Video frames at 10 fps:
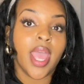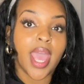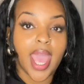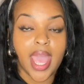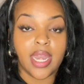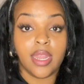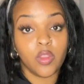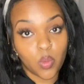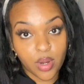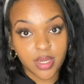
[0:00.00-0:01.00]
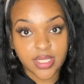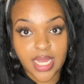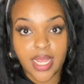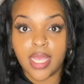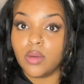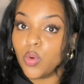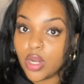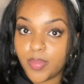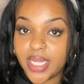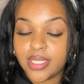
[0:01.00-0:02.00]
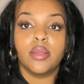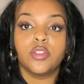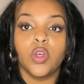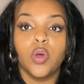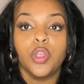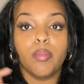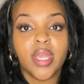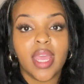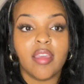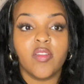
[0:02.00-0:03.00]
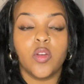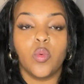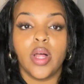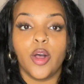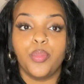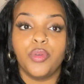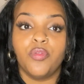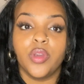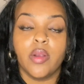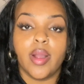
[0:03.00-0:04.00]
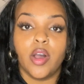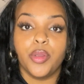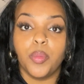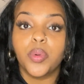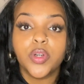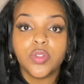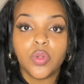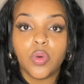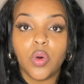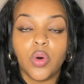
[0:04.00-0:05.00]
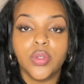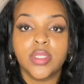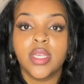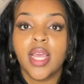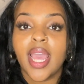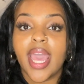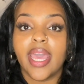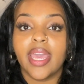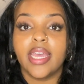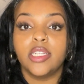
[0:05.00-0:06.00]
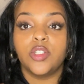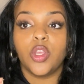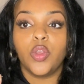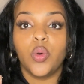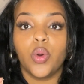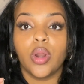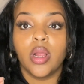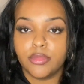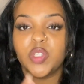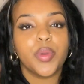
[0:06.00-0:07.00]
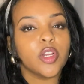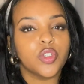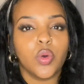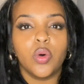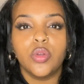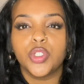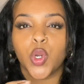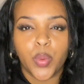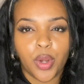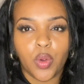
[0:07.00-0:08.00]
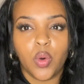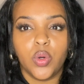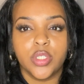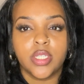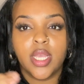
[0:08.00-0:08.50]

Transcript: and in the work setting and workplace. So your midhaven will help you figure out your personal goals and your spiritual goals, career goals,